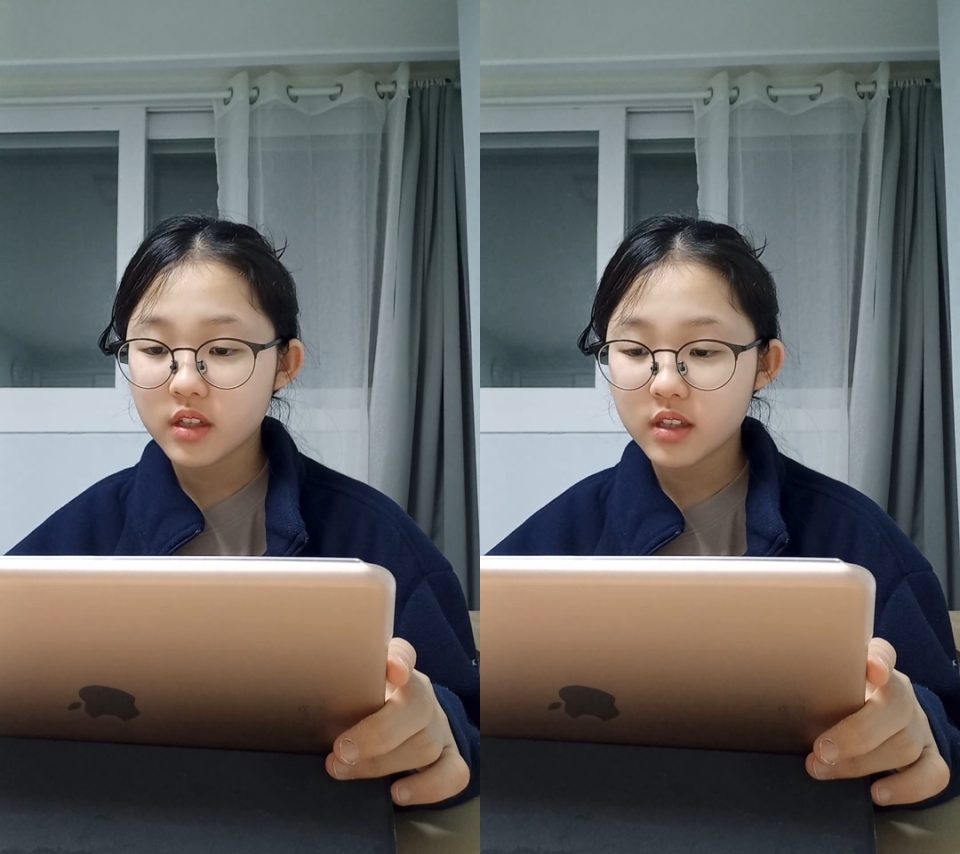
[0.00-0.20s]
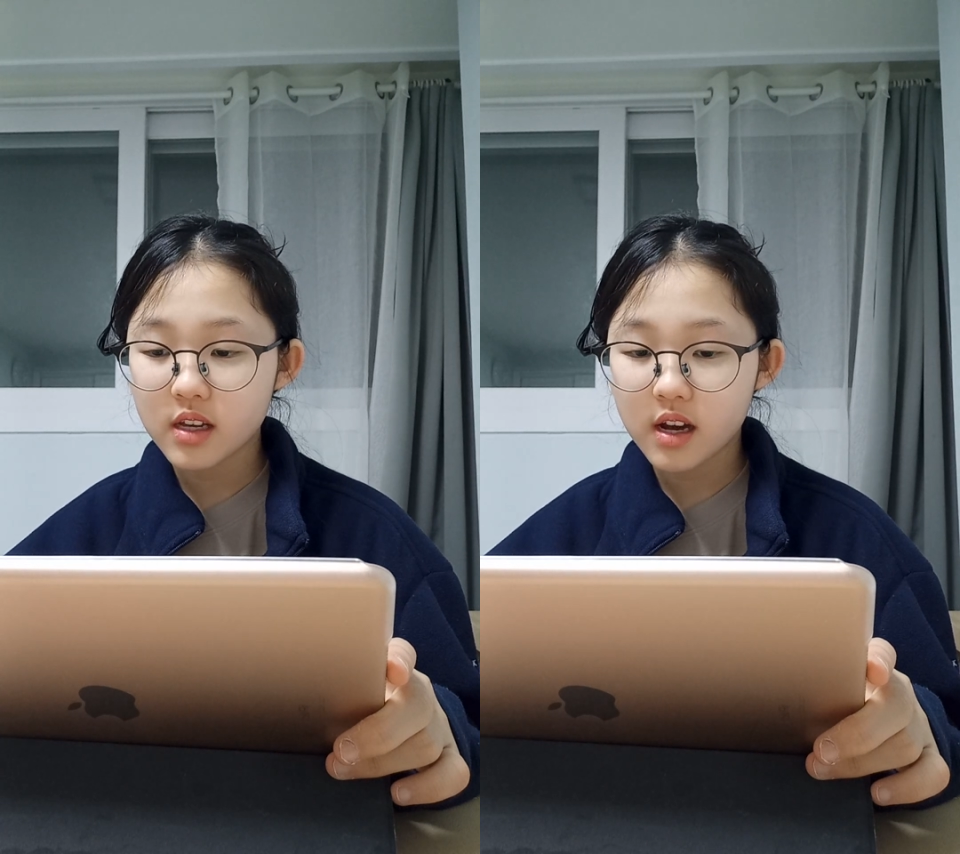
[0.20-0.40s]

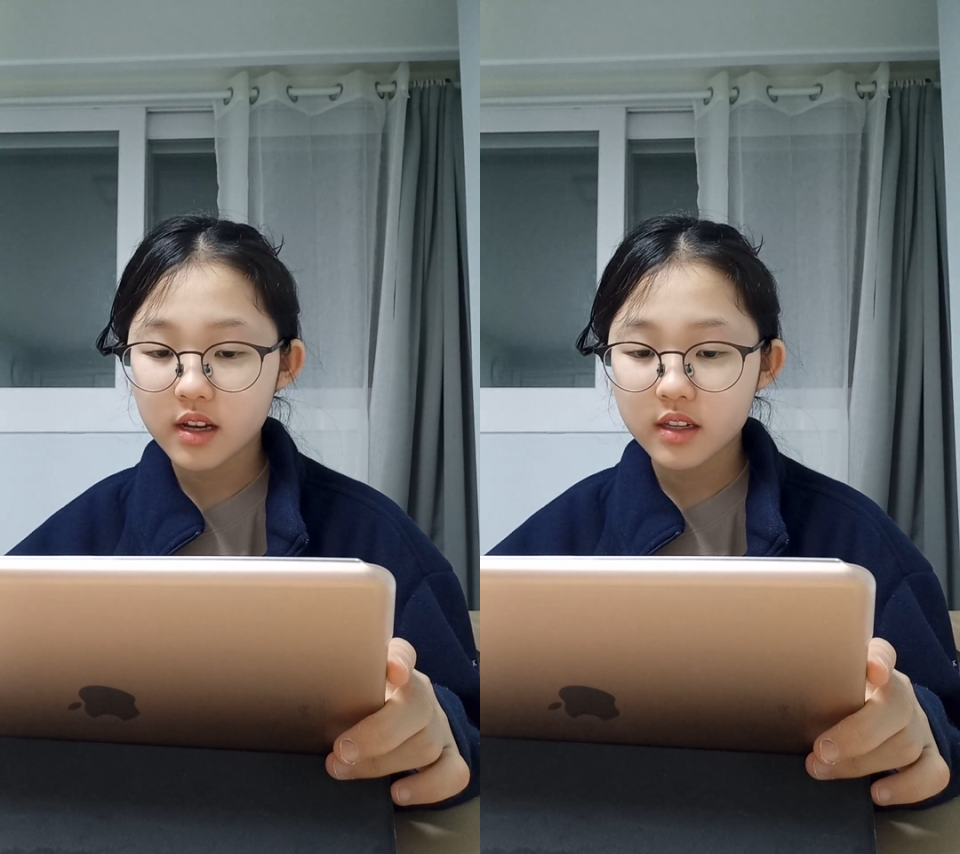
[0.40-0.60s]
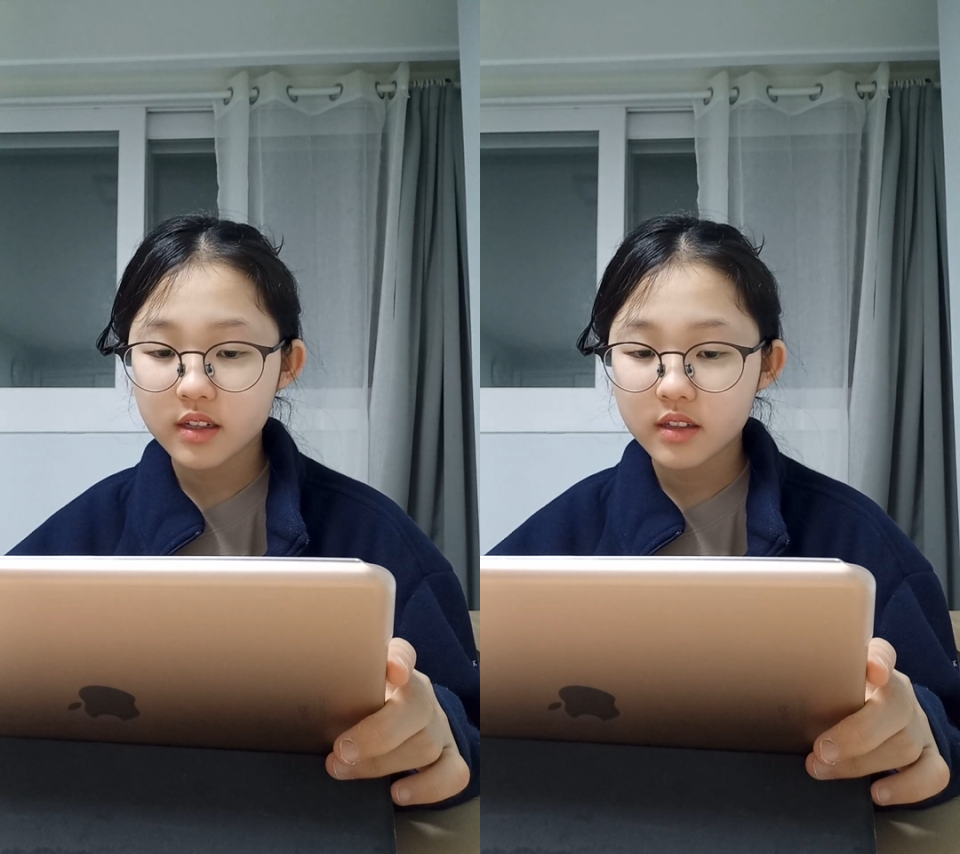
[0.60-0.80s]
he
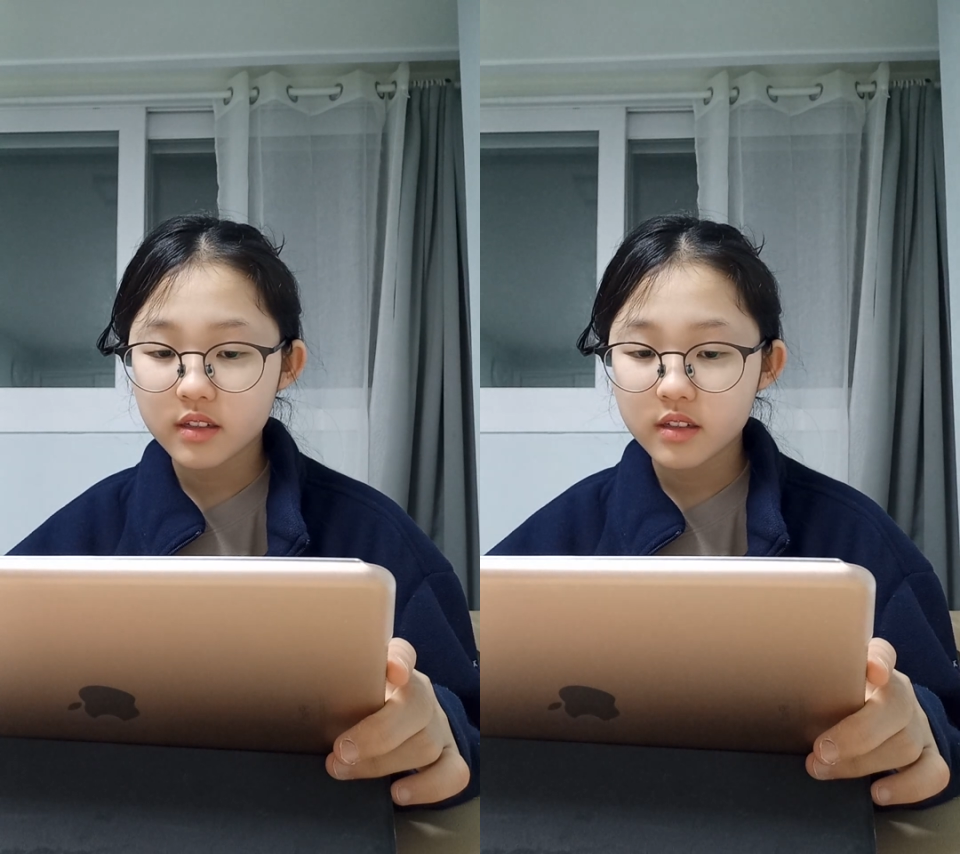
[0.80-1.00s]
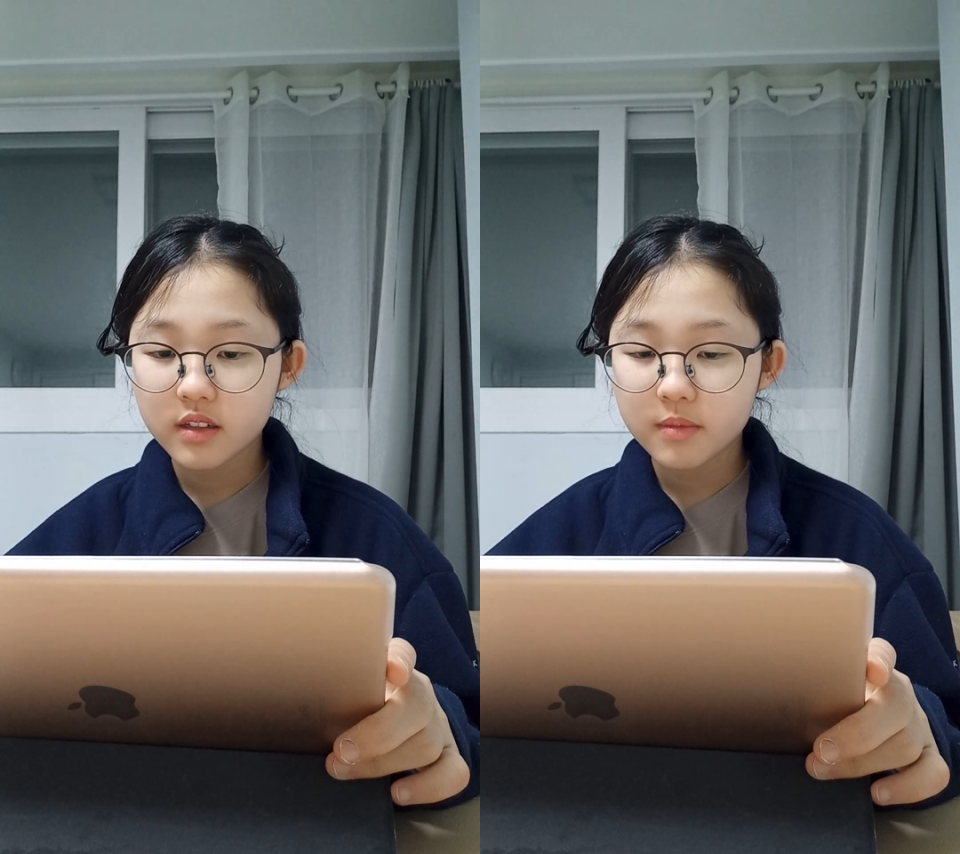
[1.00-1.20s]
died.
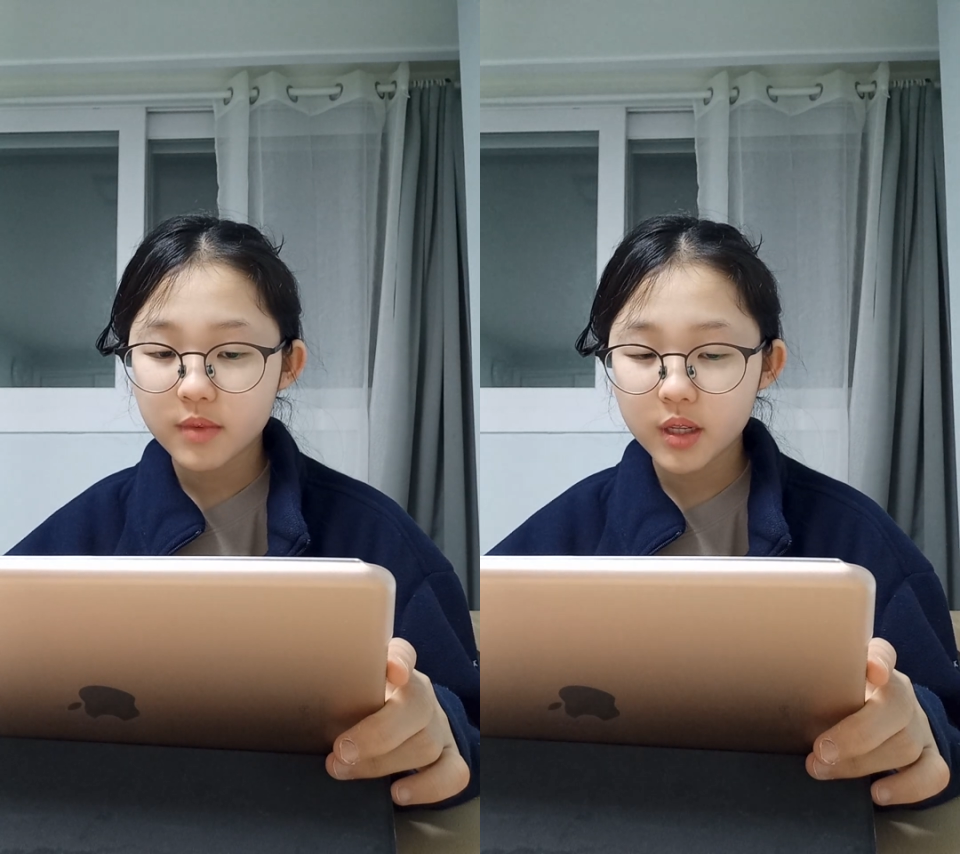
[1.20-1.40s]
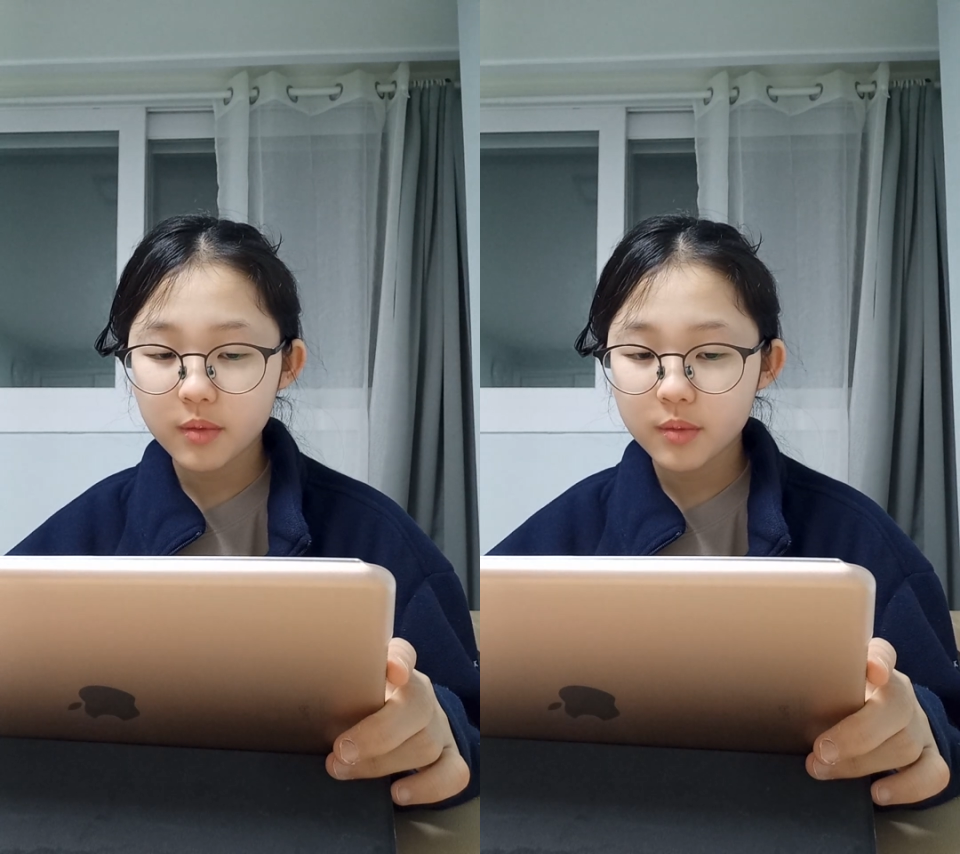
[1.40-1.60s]

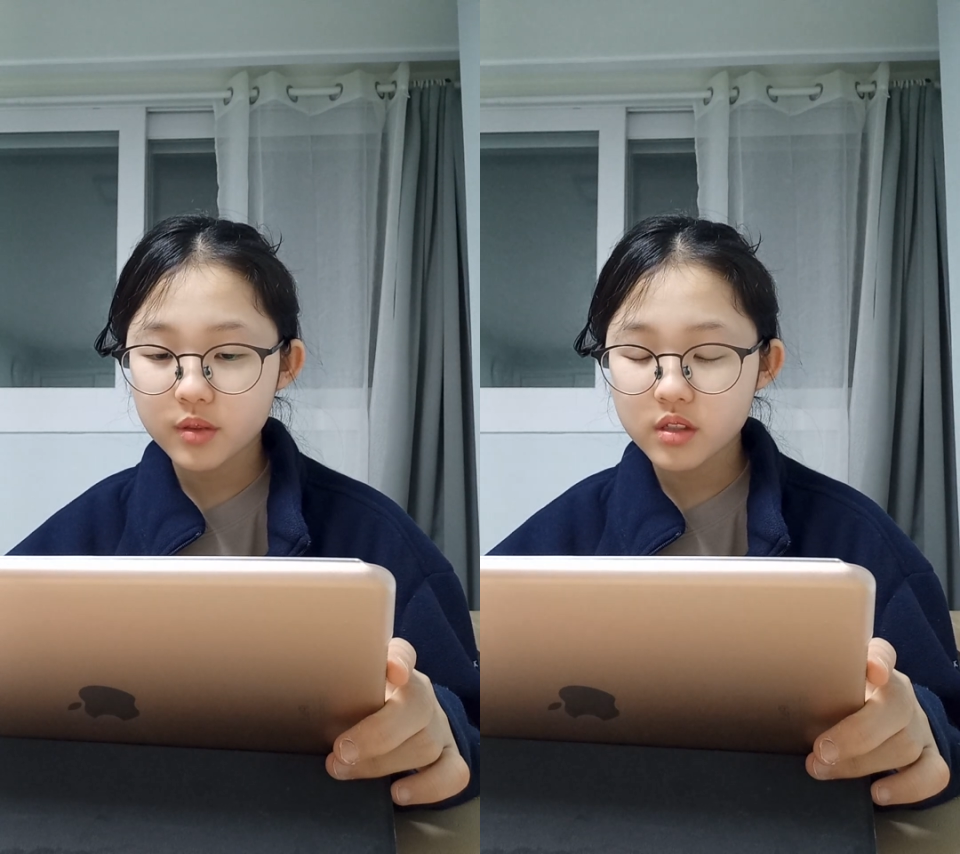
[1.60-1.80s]
Many people